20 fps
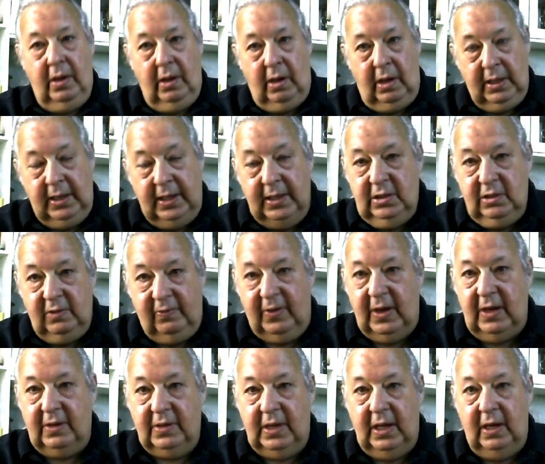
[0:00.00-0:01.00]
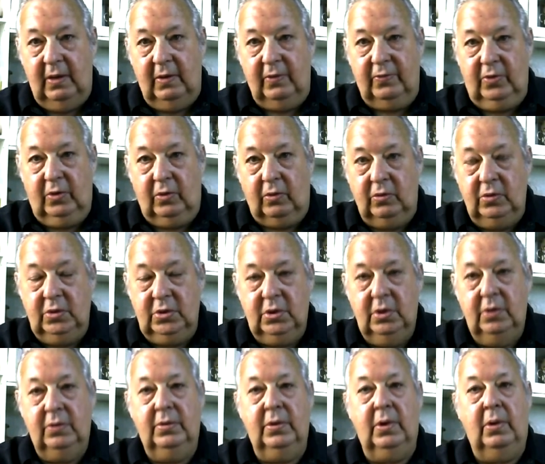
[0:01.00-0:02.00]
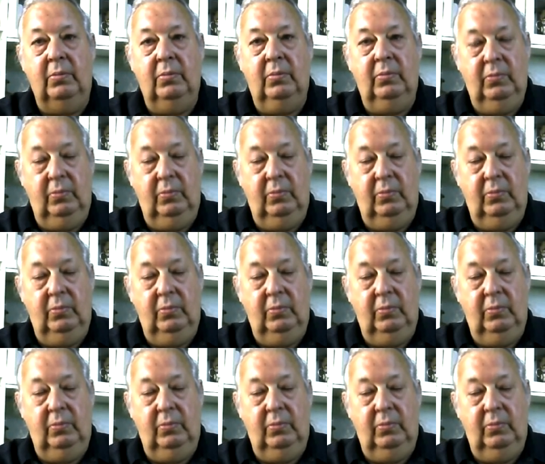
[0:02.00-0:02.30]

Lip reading: I later found out, of course, that